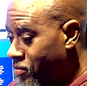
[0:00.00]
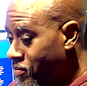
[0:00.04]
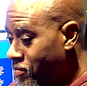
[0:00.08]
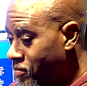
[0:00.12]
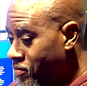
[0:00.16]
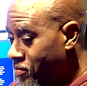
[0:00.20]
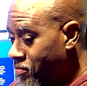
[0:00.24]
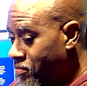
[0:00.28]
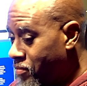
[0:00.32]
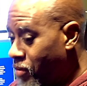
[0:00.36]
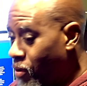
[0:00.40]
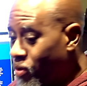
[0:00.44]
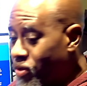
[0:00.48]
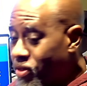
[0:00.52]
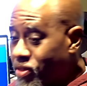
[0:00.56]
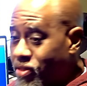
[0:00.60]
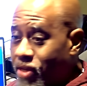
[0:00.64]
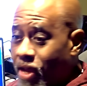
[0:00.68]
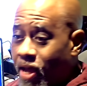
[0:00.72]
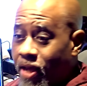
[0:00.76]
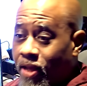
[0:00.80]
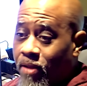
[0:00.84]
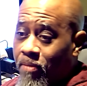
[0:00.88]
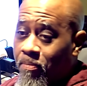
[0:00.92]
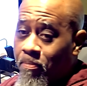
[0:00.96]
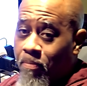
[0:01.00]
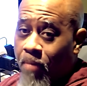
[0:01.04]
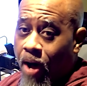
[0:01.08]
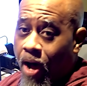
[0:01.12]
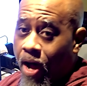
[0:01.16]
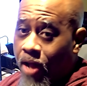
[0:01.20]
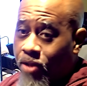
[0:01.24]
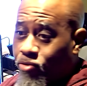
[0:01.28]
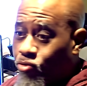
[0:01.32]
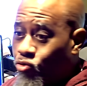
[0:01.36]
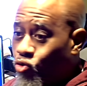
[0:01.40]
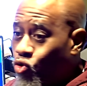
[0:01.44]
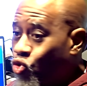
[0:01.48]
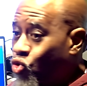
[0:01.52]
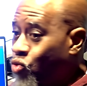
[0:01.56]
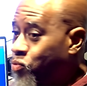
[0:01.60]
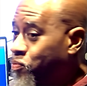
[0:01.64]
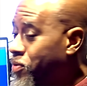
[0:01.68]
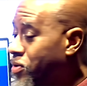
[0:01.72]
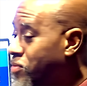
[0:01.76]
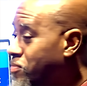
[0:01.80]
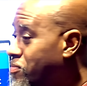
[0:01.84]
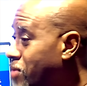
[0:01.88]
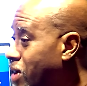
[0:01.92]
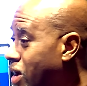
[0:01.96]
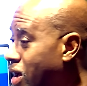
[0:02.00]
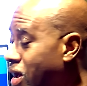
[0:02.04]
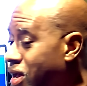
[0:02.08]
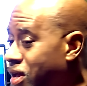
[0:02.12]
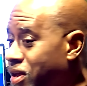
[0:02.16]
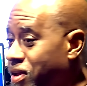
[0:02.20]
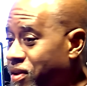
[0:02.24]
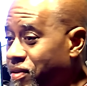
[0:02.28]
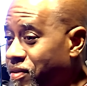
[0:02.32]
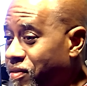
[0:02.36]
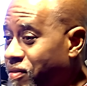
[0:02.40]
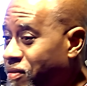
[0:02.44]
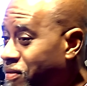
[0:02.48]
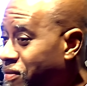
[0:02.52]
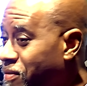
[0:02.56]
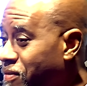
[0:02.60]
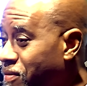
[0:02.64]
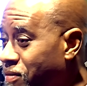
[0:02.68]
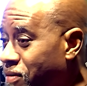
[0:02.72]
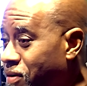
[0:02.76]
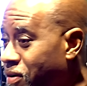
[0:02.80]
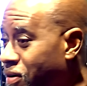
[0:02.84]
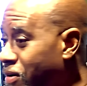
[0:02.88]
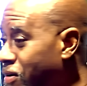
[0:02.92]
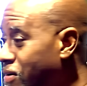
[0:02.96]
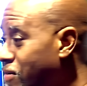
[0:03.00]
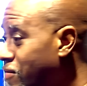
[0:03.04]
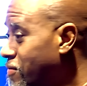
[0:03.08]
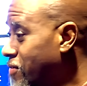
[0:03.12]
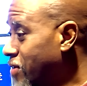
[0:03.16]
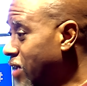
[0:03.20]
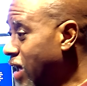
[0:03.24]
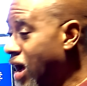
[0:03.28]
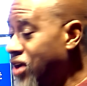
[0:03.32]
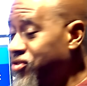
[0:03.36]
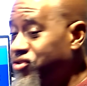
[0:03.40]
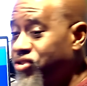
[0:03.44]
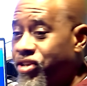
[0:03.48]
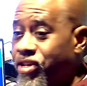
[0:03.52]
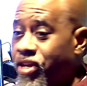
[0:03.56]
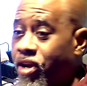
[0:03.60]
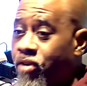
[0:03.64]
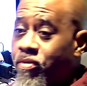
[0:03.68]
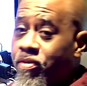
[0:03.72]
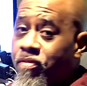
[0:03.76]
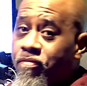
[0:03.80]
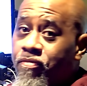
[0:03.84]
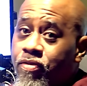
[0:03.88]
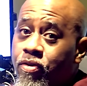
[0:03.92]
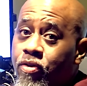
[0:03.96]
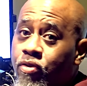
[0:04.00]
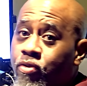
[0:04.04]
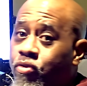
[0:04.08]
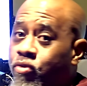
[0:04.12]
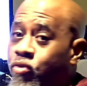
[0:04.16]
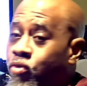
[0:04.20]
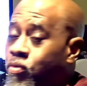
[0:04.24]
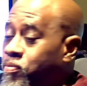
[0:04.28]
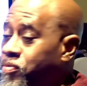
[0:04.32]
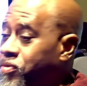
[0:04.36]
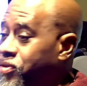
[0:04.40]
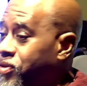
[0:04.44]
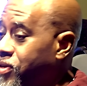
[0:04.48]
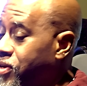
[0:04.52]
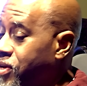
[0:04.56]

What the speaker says: motorcycle mod group and my gadgeteer review groups.